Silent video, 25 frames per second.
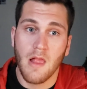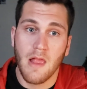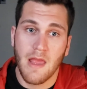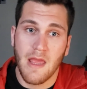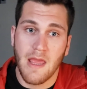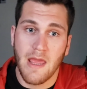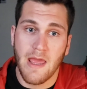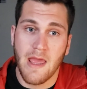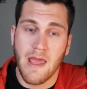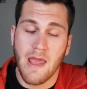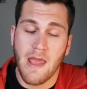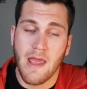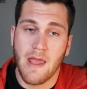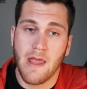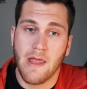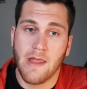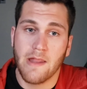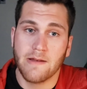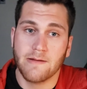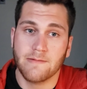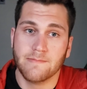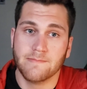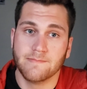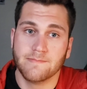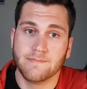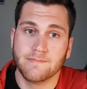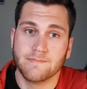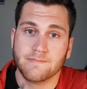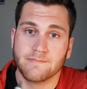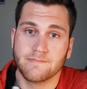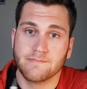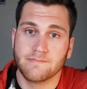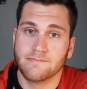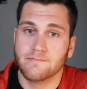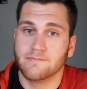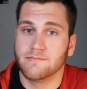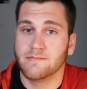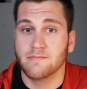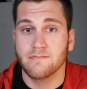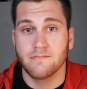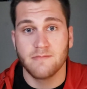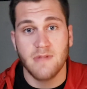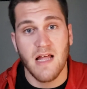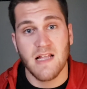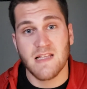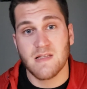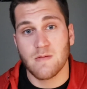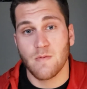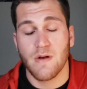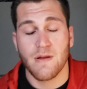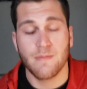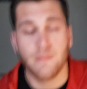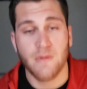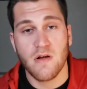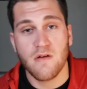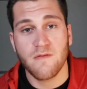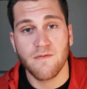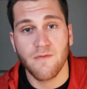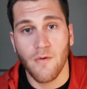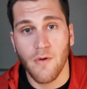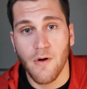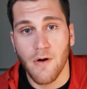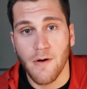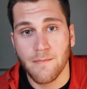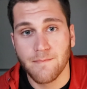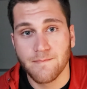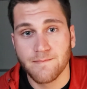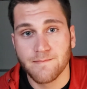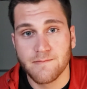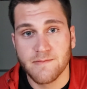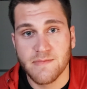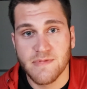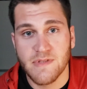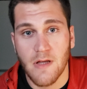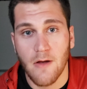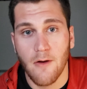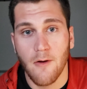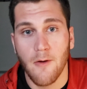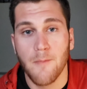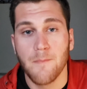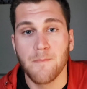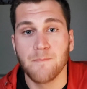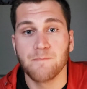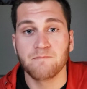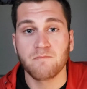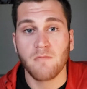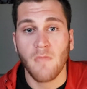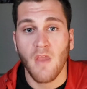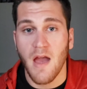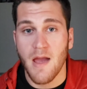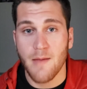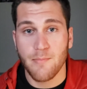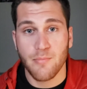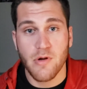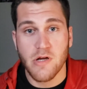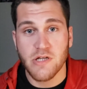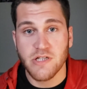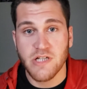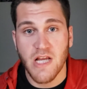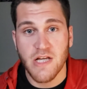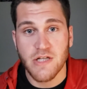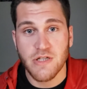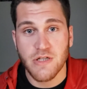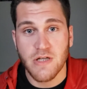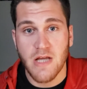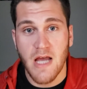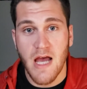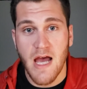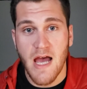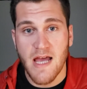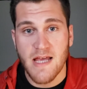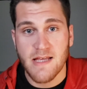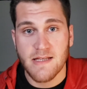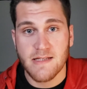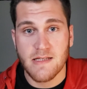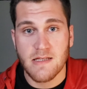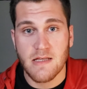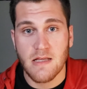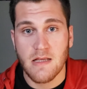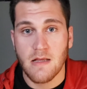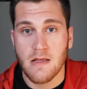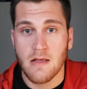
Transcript: And that's what I'm here for. So I appreciate you guys.